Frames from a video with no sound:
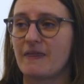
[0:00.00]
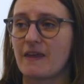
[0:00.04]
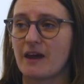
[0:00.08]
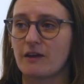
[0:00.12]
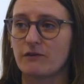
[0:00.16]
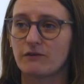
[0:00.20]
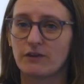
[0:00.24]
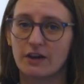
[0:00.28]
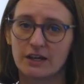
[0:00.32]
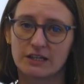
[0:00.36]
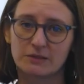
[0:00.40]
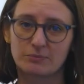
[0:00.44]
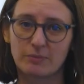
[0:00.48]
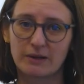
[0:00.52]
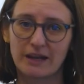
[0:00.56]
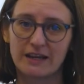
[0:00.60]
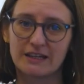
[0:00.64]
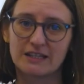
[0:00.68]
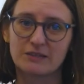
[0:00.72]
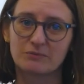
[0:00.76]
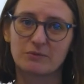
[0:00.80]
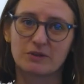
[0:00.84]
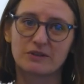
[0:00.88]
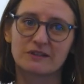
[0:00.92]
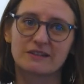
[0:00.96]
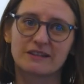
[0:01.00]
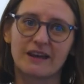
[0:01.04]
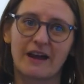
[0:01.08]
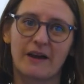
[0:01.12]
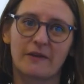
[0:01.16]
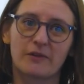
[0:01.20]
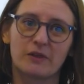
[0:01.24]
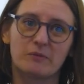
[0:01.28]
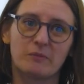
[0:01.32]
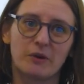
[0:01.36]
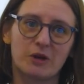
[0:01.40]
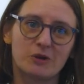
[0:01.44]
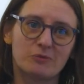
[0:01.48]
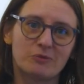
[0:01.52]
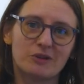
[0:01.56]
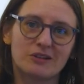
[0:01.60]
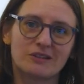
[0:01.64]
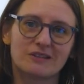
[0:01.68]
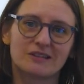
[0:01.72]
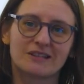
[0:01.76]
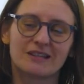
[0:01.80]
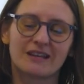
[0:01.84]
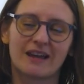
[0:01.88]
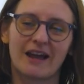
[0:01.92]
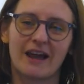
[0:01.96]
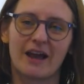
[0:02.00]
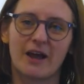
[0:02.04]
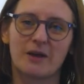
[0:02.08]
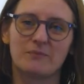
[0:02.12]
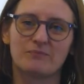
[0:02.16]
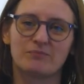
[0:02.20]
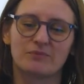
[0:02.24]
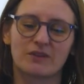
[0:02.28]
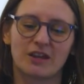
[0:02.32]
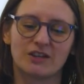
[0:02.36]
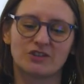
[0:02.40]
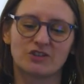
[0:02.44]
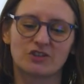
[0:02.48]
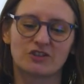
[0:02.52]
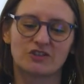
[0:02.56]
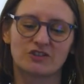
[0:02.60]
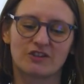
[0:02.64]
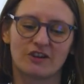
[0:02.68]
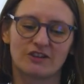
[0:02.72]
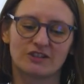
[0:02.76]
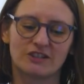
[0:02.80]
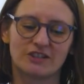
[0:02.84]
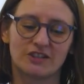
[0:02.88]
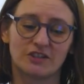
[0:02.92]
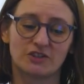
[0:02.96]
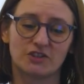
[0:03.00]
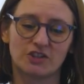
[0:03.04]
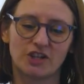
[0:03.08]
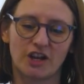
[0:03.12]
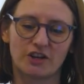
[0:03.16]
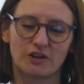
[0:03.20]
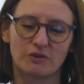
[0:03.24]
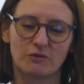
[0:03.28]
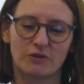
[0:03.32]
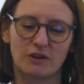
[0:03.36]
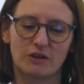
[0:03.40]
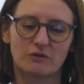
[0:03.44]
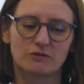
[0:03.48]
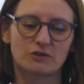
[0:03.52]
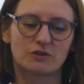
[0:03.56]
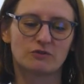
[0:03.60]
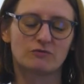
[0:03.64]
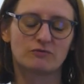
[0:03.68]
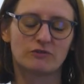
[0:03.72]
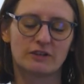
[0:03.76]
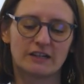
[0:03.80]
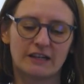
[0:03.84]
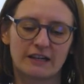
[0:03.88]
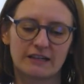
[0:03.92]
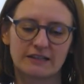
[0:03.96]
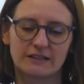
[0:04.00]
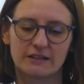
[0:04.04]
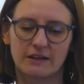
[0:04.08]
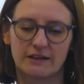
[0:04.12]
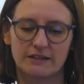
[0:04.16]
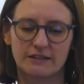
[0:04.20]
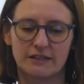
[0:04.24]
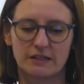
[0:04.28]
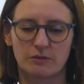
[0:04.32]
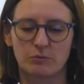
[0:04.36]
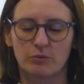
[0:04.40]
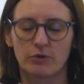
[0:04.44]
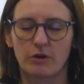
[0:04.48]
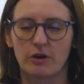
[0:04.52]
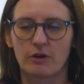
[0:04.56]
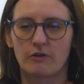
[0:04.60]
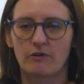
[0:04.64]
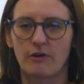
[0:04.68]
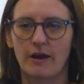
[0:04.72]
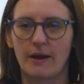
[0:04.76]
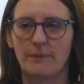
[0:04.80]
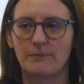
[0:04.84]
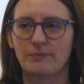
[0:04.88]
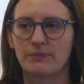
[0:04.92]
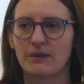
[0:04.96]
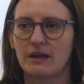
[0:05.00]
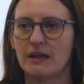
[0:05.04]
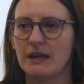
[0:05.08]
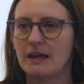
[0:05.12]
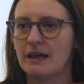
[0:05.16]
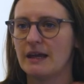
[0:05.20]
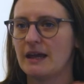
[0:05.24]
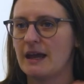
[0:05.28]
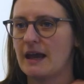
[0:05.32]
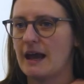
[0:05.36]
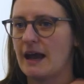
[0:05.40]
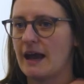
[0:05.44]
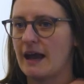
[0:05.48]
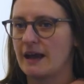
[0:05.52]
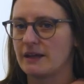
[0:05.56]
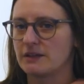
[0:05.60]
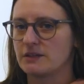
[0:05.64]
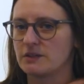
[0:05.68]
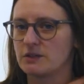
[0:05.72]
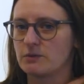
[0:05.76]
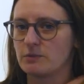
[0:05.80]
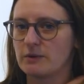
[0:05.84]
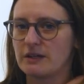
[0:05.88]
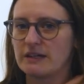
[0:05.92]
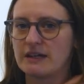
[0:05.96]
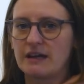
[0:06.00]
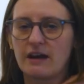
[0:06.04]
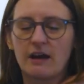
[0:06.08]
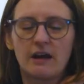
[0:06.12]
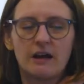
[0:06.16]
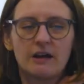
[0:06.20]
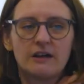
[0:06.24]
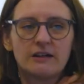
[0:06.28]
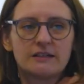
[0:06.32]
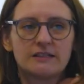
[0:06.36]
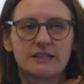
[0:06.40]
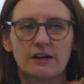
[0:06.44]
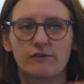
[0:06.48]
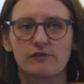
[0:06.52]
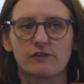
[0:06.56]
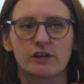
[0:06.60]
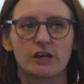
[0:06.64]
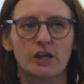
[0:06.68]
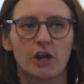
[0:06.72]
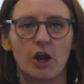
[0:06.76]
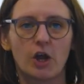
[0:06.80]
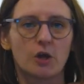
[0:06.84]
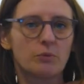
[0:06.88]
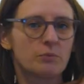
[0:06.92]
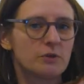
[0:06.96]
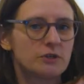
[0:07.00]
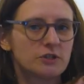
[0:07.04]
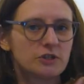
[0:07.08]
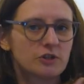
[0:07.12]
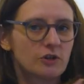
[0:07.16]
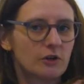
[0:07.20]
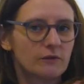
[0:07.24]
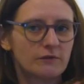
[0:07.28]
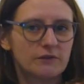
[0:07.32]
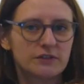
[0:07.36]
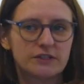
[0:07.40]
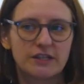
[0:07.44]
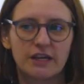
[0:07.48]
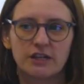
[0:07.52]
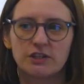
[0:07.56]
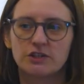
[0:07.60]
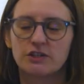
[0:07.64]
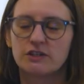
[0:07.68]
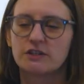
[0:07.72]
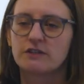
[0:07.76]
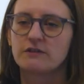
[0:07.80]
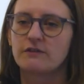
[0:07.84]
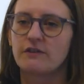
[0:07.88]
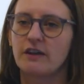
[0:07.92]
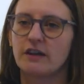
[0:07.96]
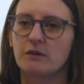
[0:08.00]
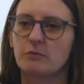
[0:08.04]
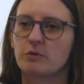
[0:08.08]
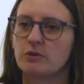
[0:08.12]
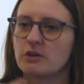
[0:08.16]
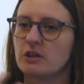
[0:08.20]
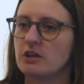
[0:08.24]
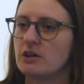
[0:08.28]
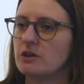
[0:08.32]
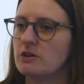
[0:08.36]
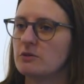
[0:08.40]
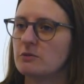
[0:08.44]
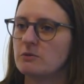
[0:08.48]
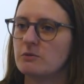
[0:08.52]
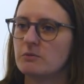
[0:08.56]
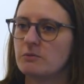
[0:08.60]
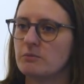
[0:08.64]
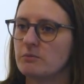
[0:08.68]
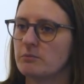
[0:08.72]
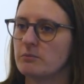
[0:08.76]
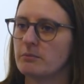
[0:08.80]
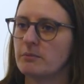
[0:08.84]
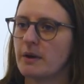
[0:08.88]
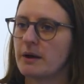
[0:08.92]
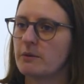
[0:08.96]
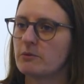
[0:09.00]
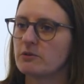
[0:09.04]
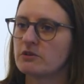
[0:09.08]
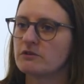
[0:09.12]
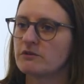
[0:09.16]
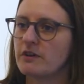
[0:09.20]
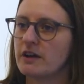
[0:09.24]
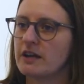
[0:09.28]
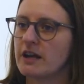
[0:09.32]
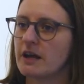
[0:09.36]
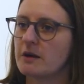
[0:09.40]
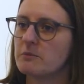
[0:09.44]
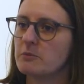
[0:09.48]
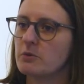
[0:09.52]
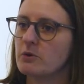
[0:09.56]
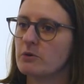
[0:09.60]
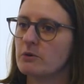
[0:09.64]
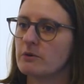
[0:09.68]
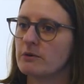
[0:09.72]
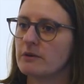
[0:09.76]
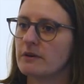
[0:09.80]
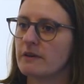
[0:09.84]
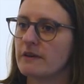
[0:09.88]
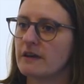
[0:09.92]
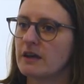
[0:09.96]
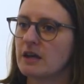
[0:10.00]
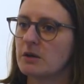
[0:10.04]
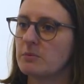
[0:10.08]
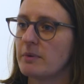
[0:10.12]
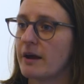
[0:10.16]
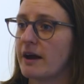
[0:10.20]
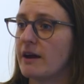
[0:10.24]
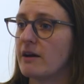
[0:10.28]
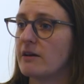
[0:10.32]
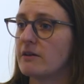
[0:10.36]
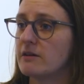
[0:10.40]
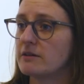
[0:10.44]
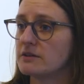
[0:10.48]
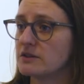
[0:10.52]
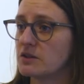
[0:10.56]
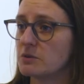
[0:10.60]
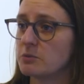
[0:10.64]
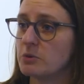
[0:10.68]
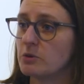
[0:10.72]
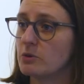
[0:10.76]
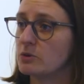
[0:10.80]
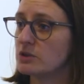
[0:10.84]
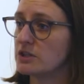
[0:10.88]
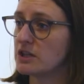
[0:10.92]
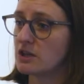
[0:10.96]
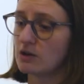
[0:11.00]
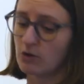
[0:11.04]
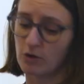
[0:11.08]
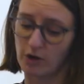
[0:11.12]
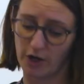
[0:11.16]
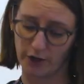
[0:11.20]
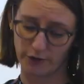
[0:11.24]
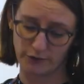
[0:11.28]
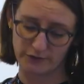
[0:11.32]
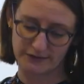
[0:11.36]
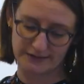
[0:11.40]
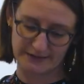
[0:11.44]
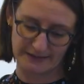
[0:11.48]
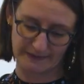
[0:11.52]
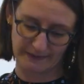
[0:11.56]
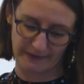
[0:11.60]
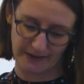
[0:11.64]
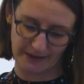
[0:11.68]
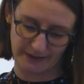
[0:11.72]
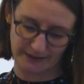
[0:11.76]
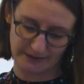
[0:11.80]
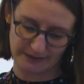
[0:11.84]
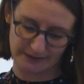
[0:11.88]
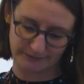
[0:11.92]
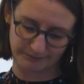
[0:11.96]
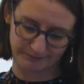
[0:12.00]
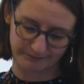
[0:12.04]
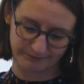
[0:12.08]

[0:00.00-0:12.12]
their first placements at the moment. They just started in January, which is a really exciting programme. And we are definitely open to conversations with anybody who might want to find out more and think about supporting or hosting that.